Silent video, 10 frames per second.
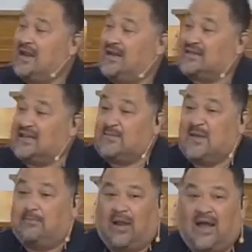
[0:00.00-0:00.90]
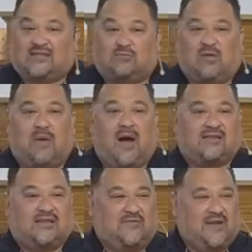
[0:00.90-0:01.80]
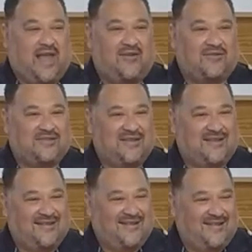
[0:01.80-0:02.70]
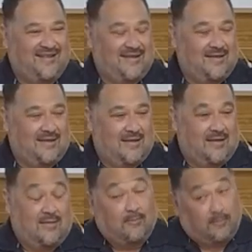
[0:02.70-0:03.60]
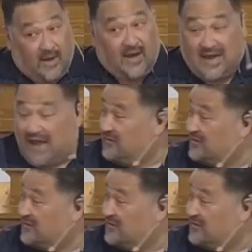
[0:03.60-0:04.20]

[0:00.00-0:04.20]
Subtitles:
is going to be blessed with positive accounts. But have